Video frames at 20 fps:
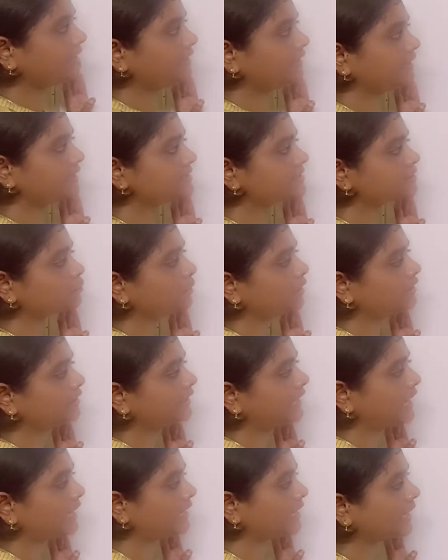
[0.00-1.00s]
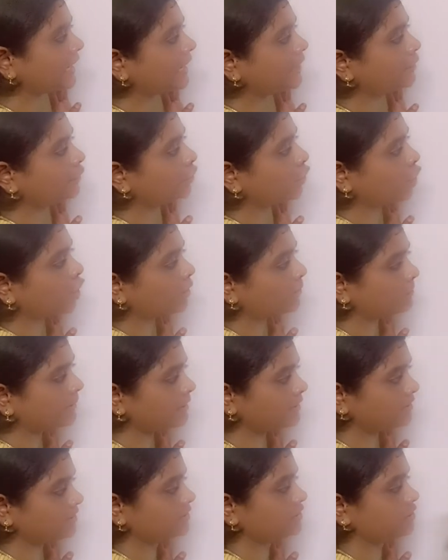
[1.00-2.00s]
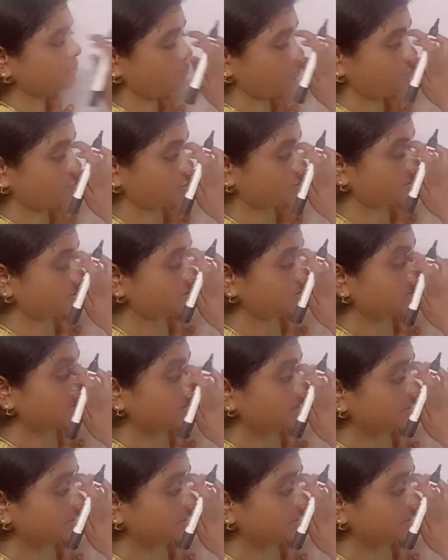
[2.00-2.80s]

tests were done in normal distribution.